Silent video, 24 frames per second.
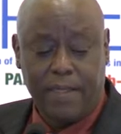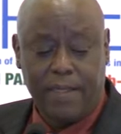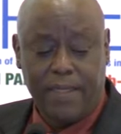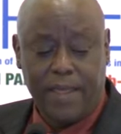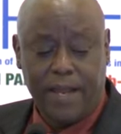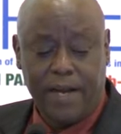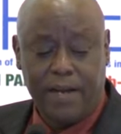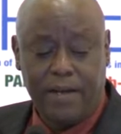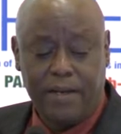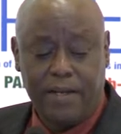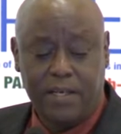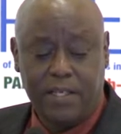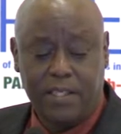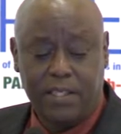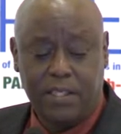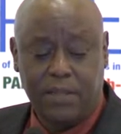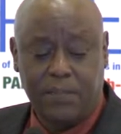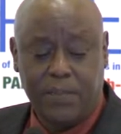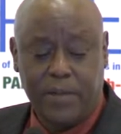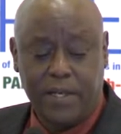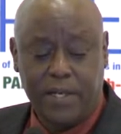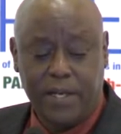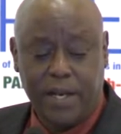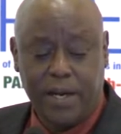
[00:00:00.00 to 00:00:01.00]
Then
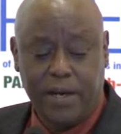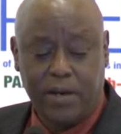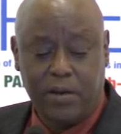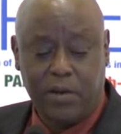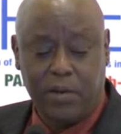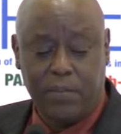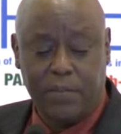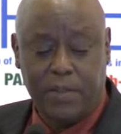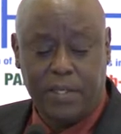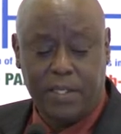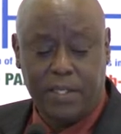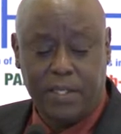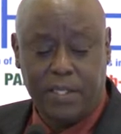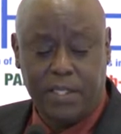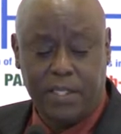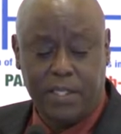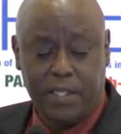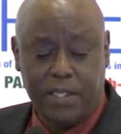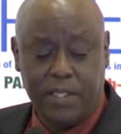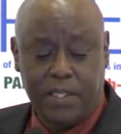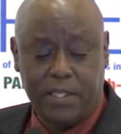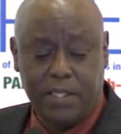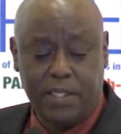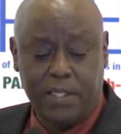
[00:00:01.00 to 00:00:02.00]
disciplinary
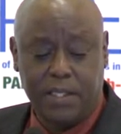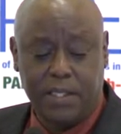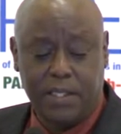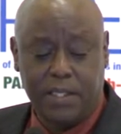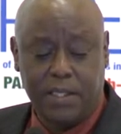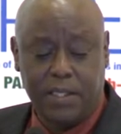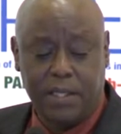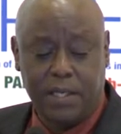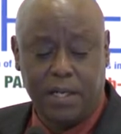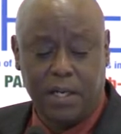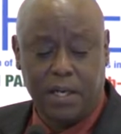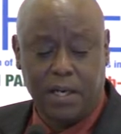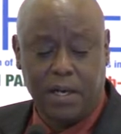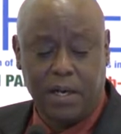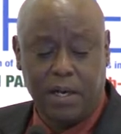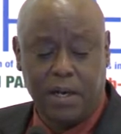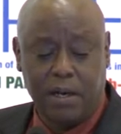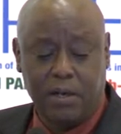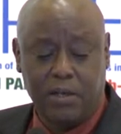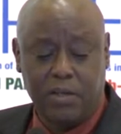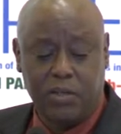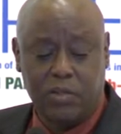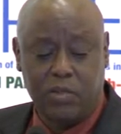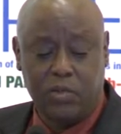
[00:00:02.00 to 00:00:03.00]
committees
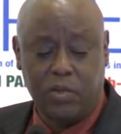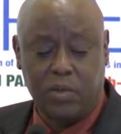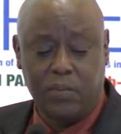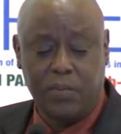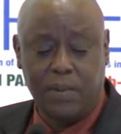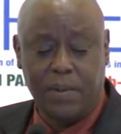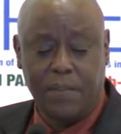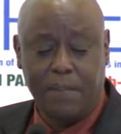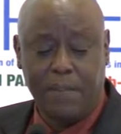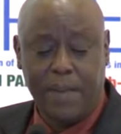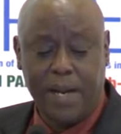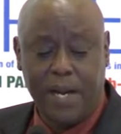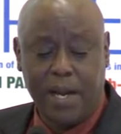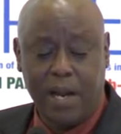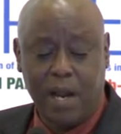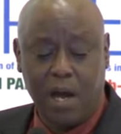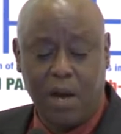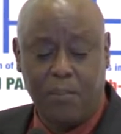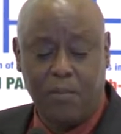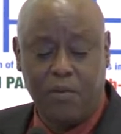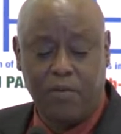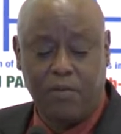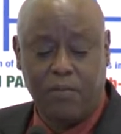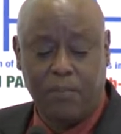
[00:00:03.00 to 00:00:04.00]
should be made
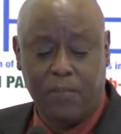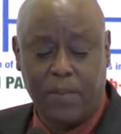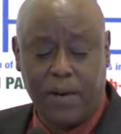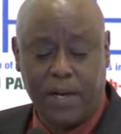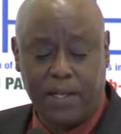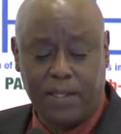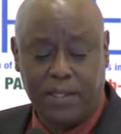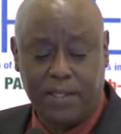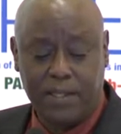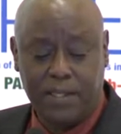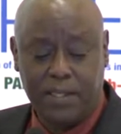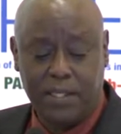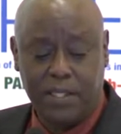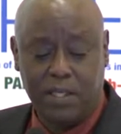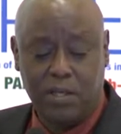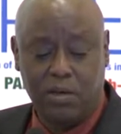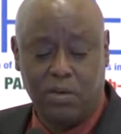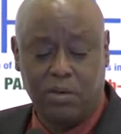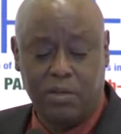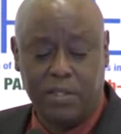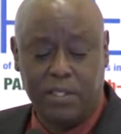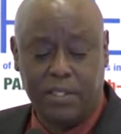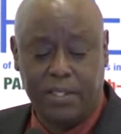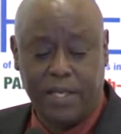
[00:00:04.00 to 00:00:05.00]
up of practicing
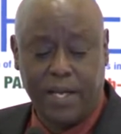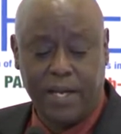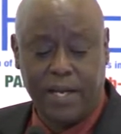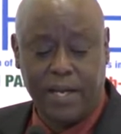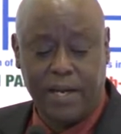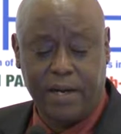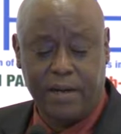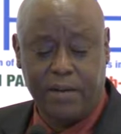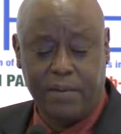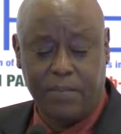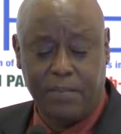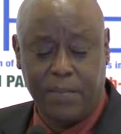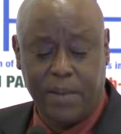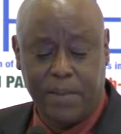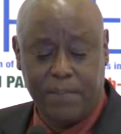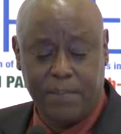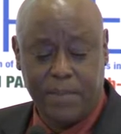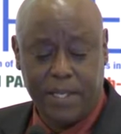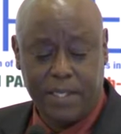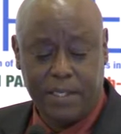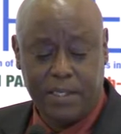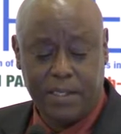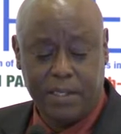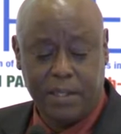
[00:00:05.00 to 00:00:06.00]
or retired
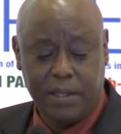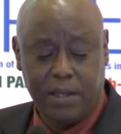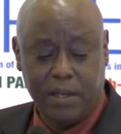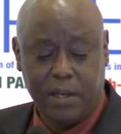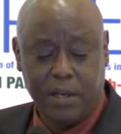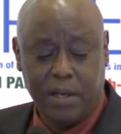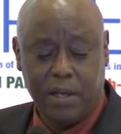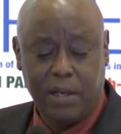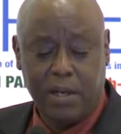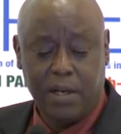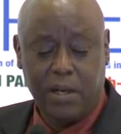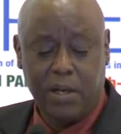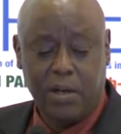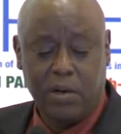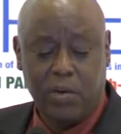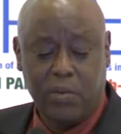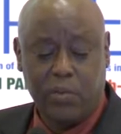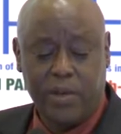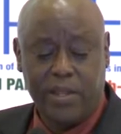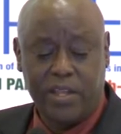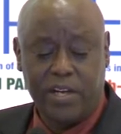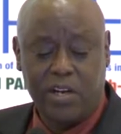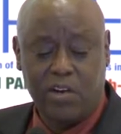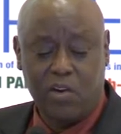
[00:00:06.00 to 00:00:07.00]
members
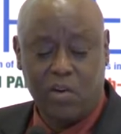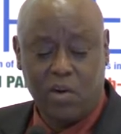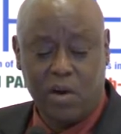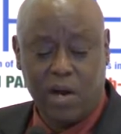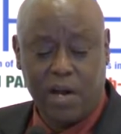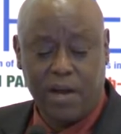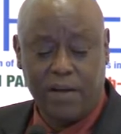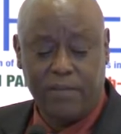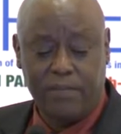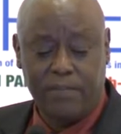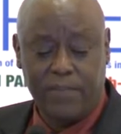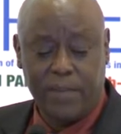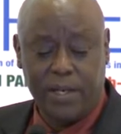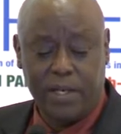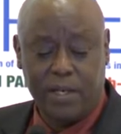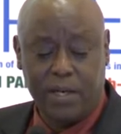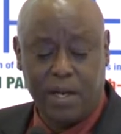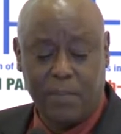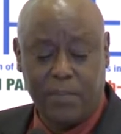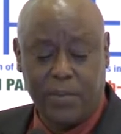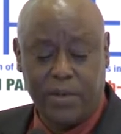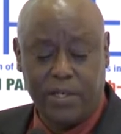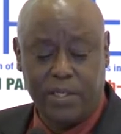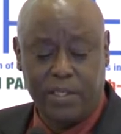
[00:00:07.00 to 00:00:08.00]
with no government
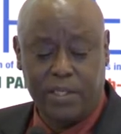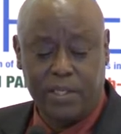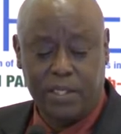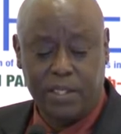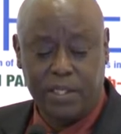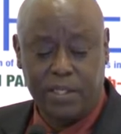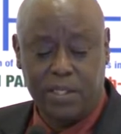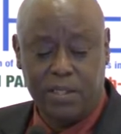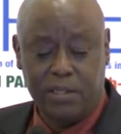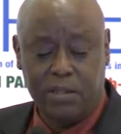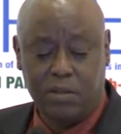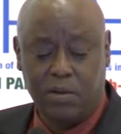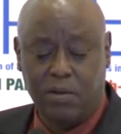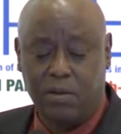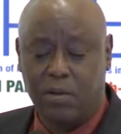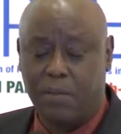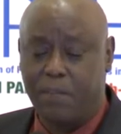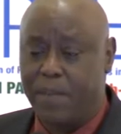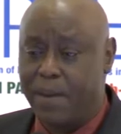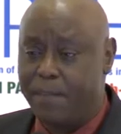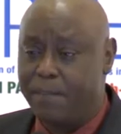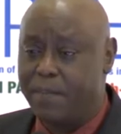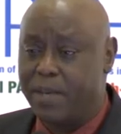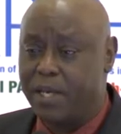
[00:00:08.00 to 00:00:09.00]
appointees or
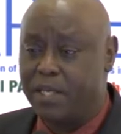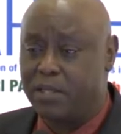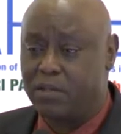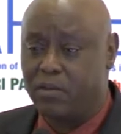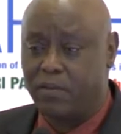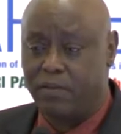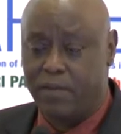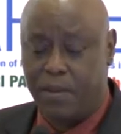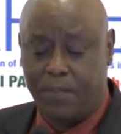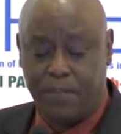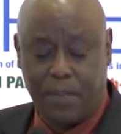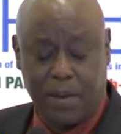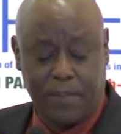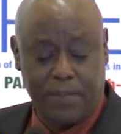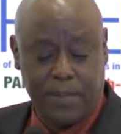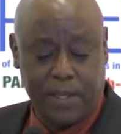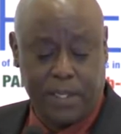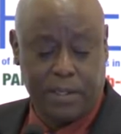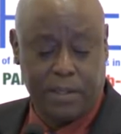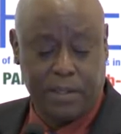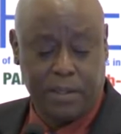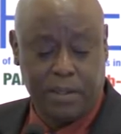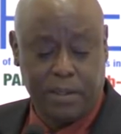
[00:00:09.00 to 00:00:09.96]
members of the public.